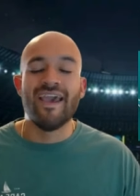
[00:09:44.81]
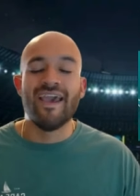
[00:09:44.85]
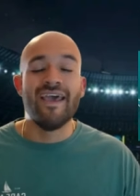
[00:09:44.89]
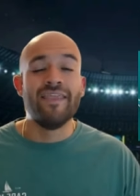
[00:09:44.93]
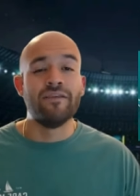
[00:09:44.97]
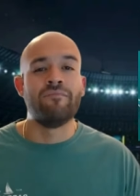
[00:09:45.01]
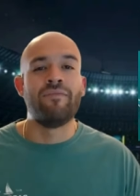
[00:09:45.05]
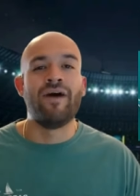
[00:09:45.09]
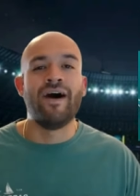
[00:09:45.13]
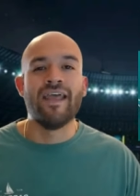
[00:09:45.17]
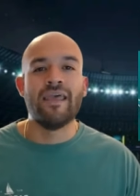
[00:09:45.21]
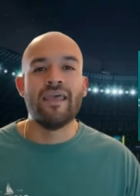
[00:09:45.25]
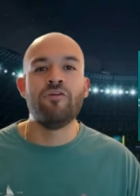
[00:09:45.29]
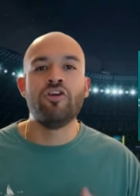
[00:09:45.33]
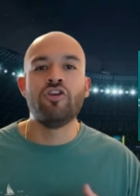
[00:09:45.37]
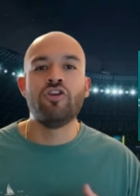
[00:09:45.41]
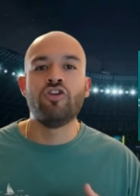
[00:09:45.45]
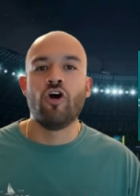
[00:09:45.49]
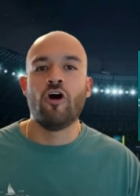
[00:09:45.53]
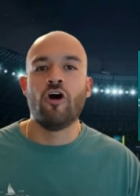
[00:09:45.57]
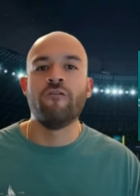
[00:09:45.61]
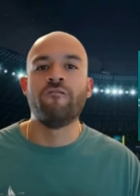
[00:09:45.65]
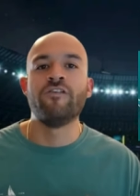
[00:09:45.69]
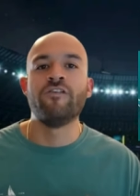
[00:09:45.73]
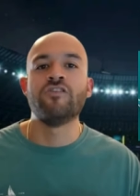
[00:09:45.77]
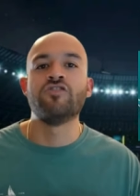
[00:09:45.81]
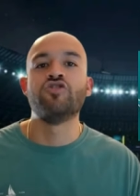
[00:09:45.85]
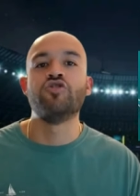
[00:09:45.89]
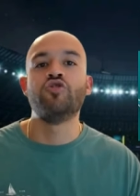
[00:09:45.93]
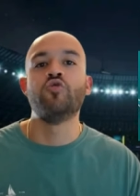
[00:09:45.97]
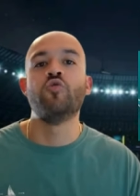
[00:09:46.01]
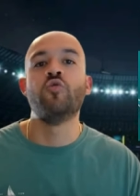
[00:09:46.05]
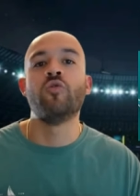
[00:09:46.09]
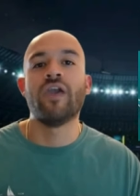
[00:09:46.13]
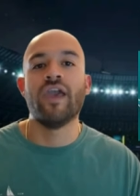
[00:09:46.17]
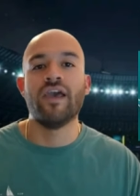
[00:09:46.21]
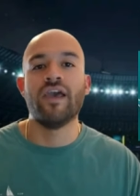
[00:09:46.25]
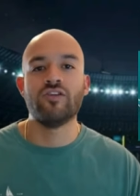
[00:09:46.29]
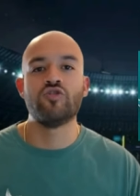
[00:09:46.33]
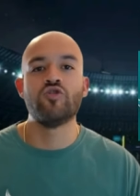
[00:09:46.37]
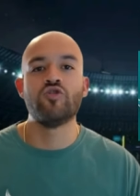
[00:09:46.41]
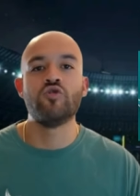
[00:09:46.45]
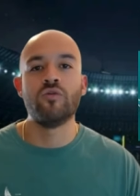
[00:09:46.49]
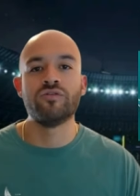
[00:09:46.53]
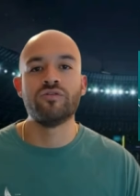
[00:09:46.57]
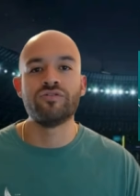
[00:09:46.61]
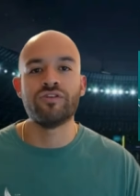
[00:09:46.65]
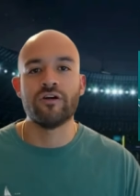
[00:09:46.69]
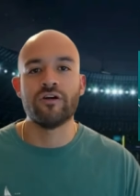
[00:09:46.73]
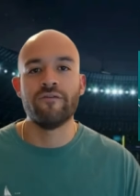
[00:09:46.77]
and the Miami Dolphins do get
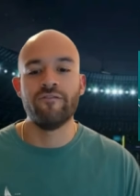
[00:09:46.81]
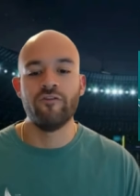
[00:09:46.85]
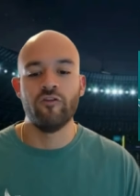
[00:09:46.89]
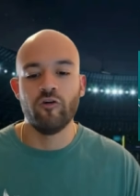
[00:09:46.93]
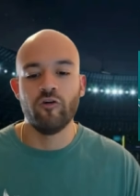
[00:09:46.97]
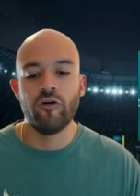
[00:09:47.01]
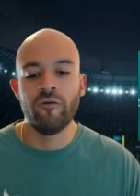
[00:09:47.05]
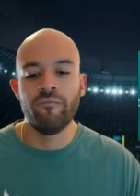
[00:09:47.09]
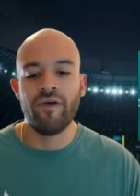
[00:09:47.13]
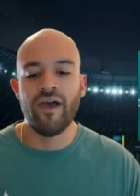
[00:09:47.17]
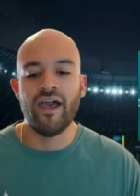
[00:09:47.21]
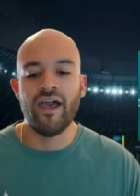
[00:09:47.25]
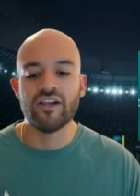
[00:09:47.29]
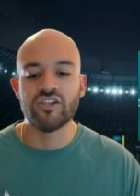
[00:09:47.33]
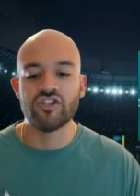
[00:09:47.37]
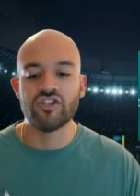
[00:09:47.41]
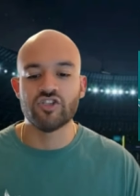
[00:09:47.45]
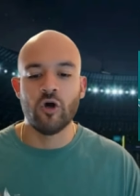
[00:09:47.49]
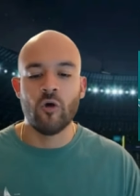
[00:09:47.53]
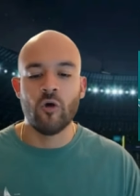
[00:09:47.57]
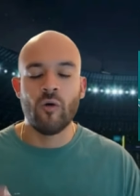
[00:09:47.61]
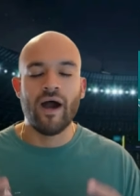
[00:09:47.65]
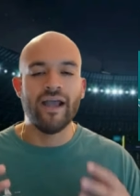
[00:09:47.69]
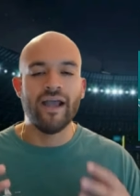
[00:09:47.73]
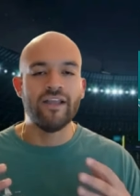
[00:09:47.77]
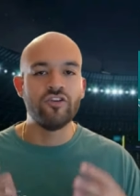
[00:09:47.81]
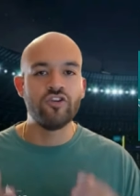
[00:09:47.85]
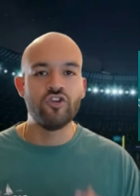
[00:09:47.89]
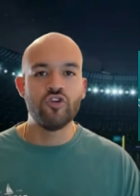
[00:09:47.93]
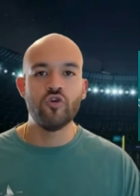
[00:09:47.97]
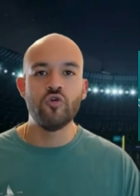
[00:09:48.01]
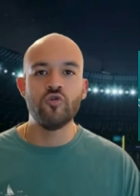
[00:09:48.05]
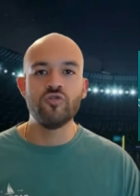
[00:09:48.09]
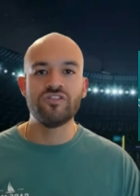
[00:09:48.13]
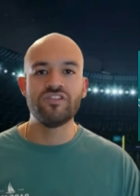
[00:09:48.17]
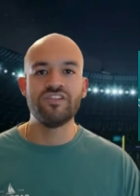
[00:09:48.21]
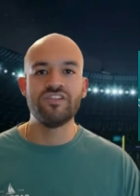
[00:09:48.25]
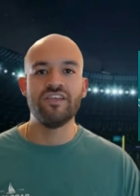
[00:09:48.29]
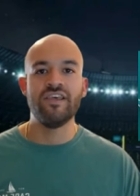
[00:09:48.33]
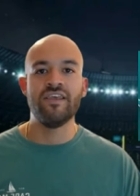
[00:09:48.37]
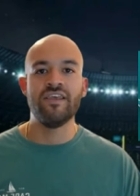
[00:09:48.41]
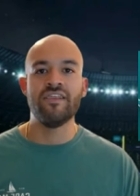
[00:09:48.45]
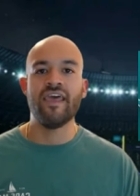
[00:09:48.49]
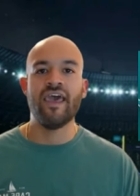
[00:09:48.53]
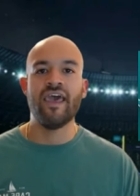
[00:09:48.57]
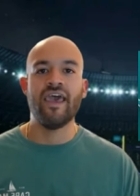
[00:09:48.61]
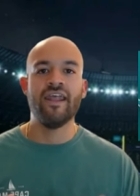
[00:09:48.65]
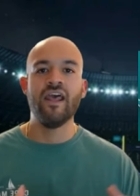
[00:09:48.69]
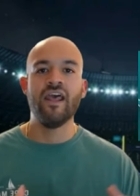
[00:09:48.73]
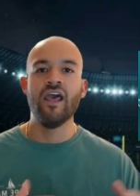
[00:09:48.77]
Tua Tagovailoa back. So I do see
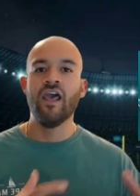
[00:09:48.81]
that